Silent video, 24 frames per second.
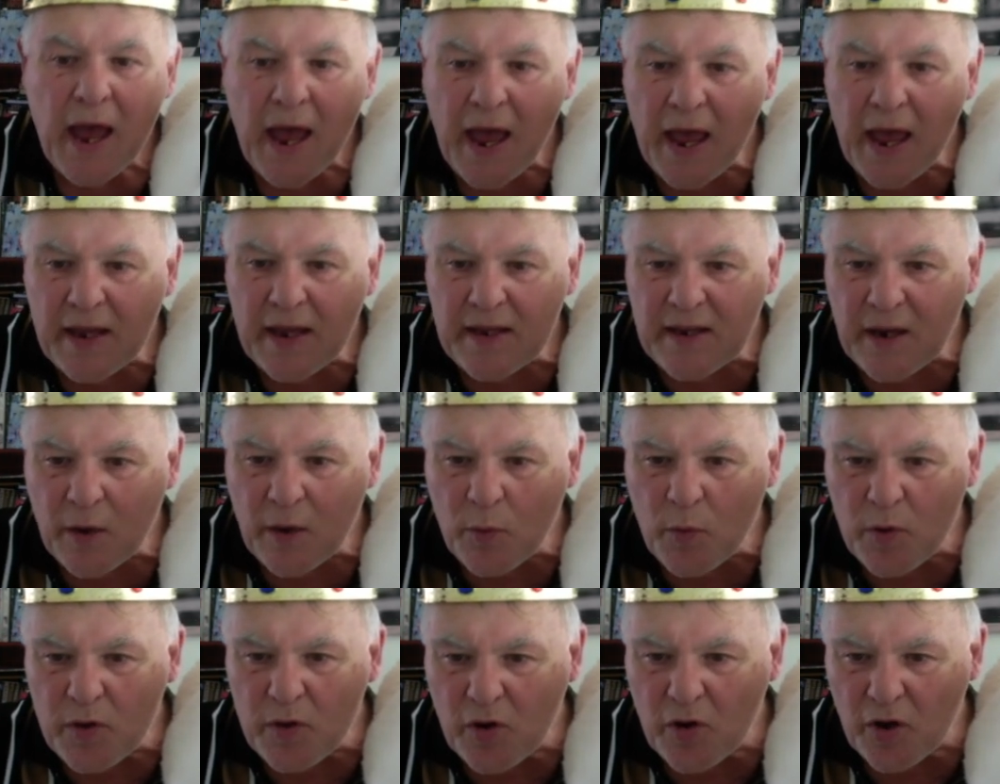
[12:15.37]
And
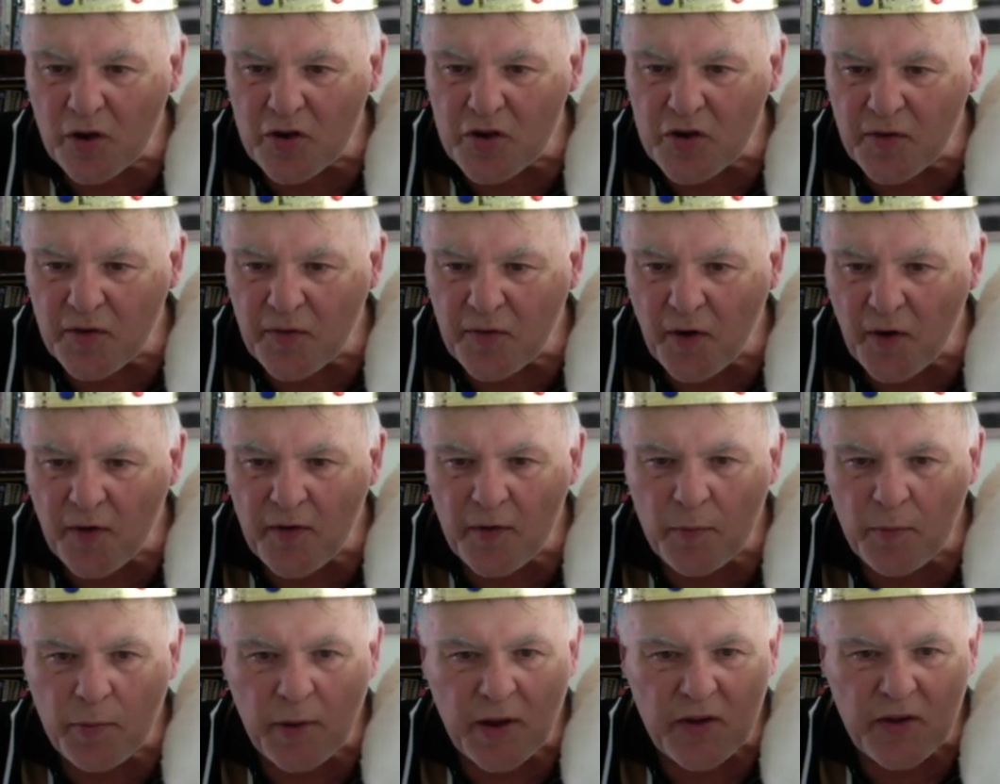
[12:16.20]
with knight g5, he
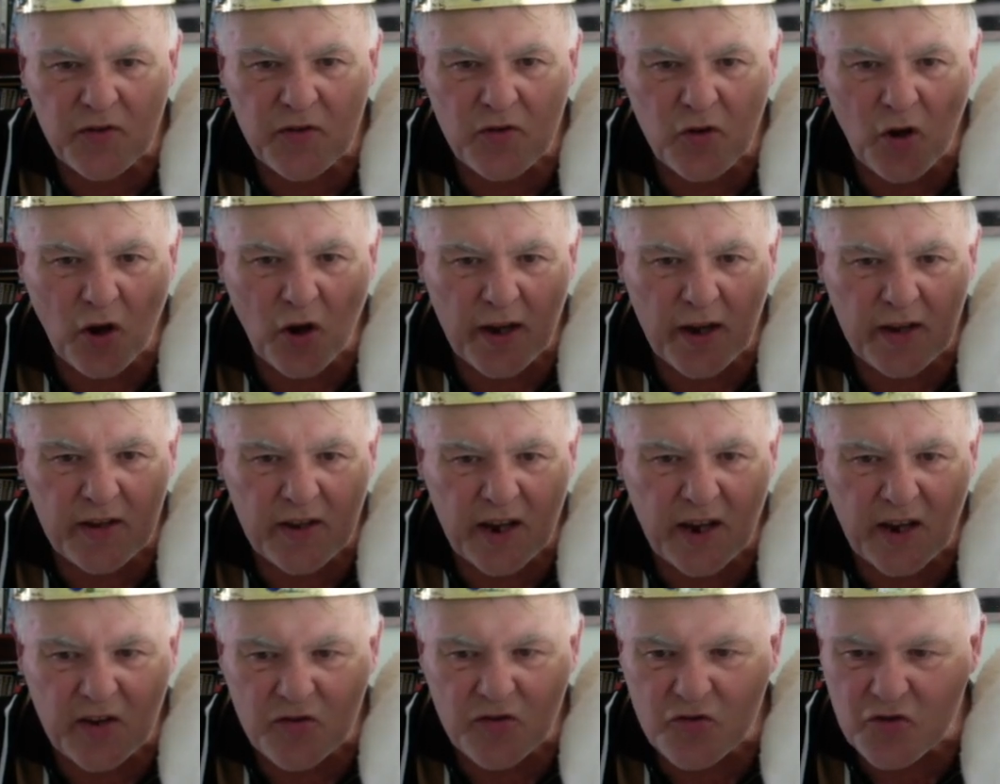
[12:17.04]
plays knight
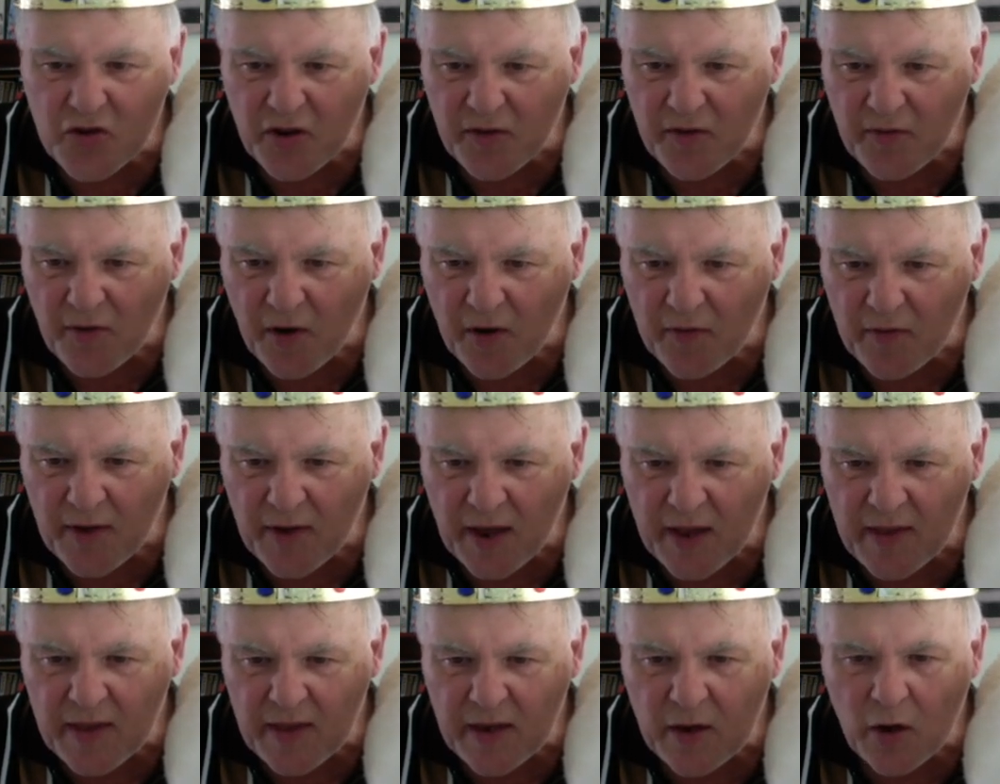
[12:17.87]
takes g5.
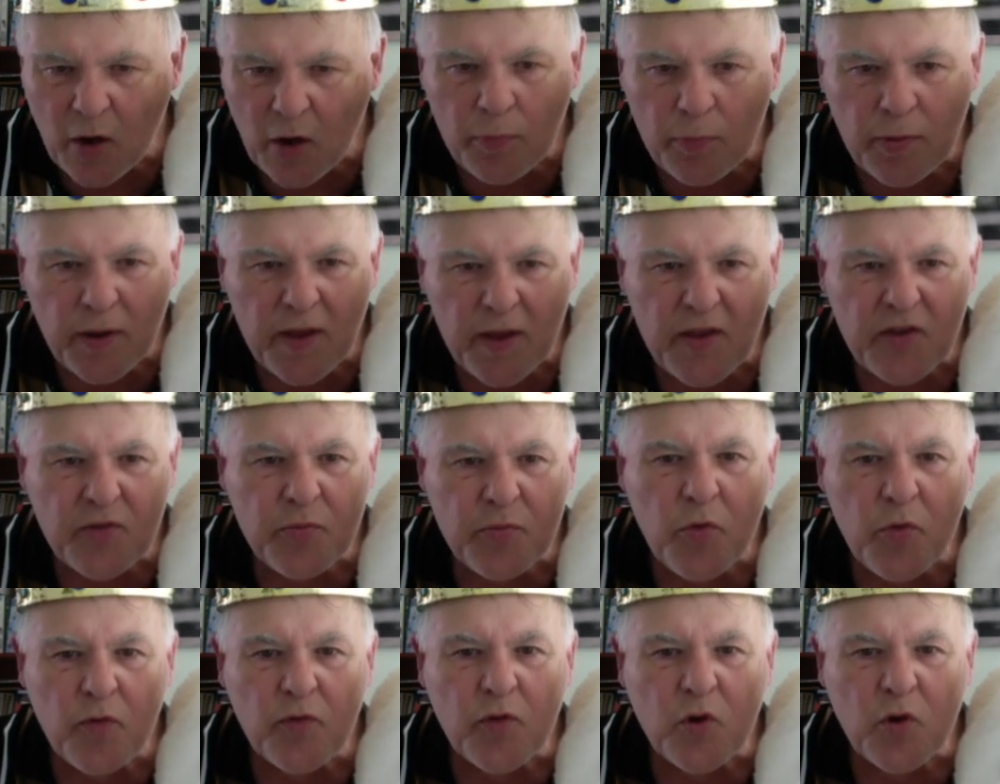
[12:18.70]
And then I play this
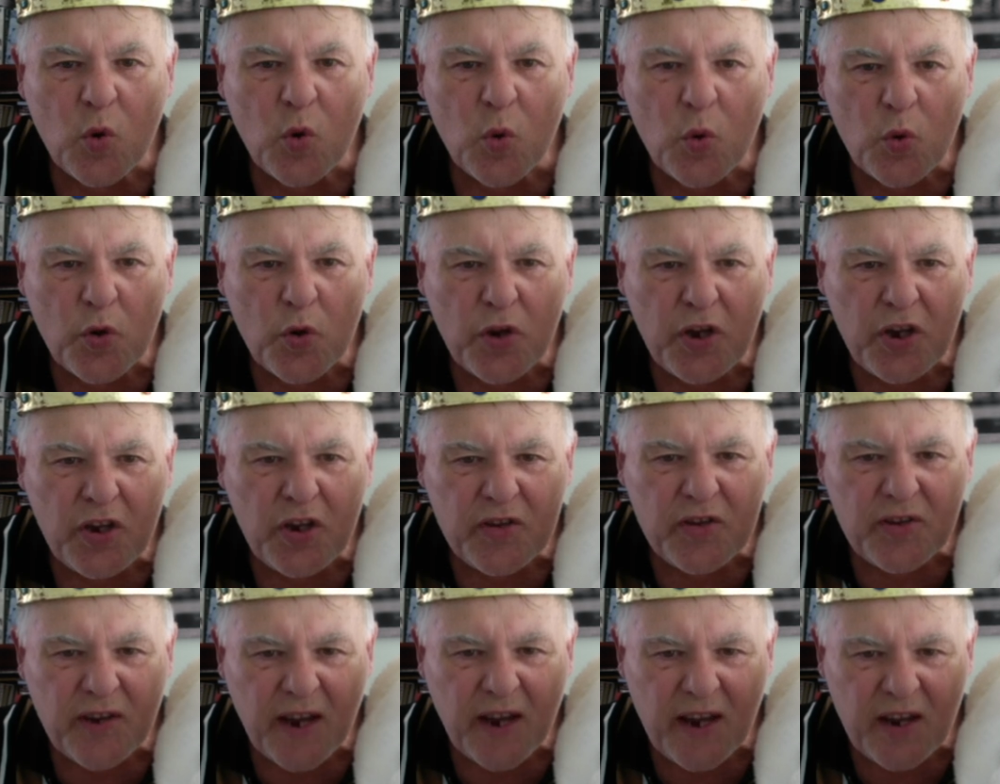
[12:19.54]
move,
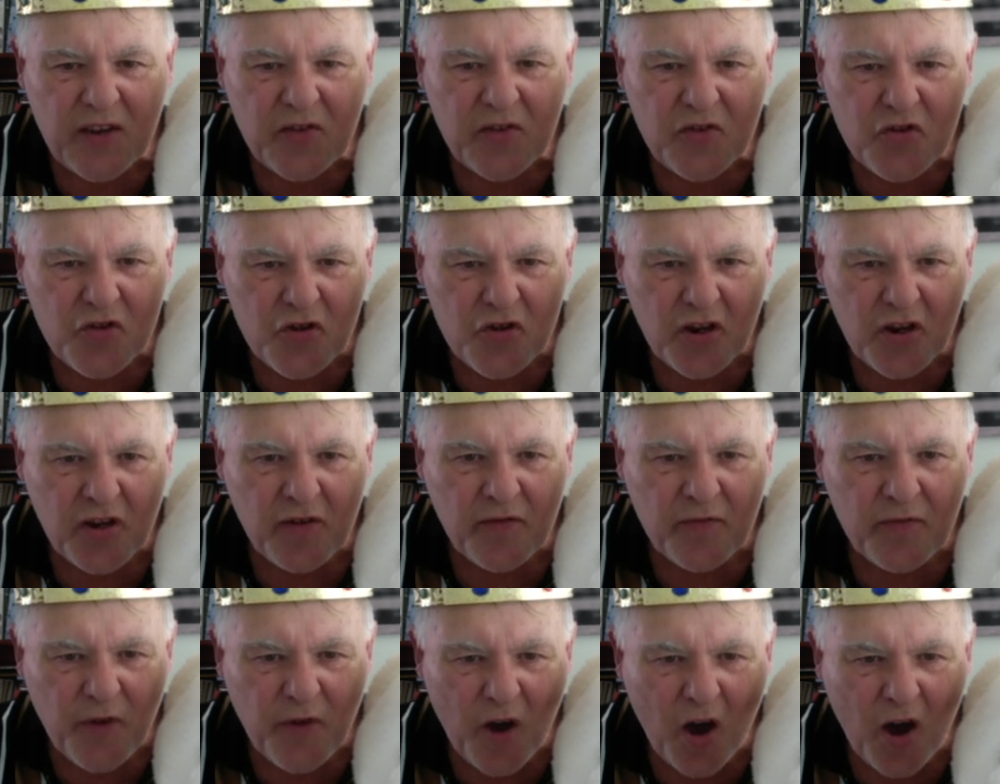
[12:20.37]
queen takes
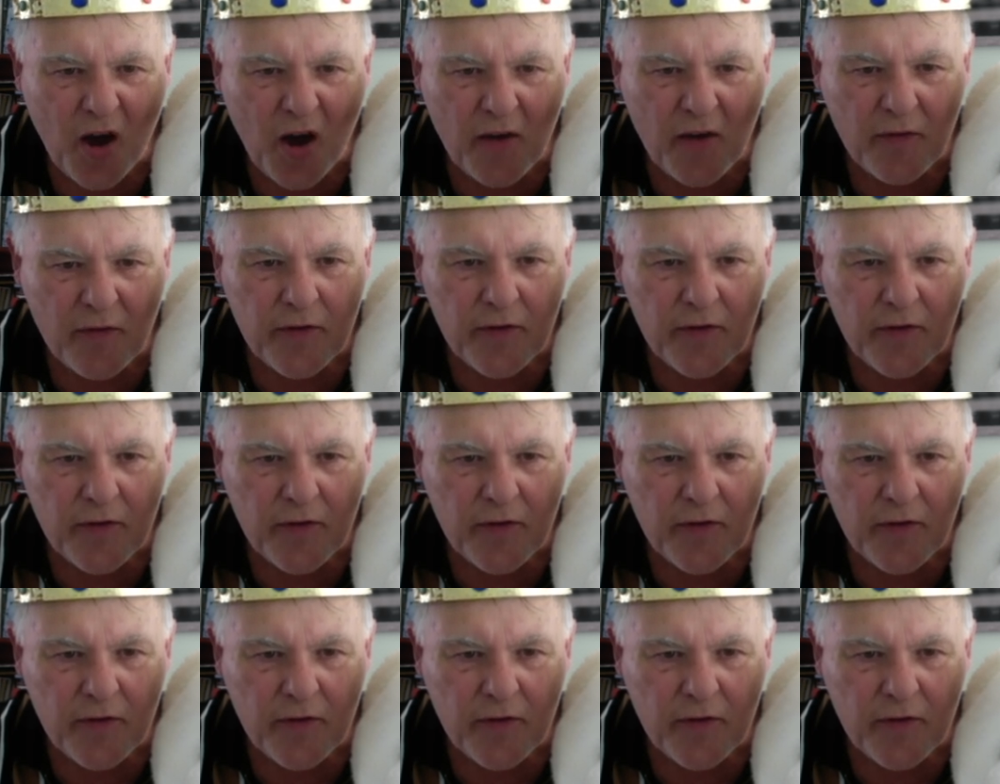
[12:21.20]
g5.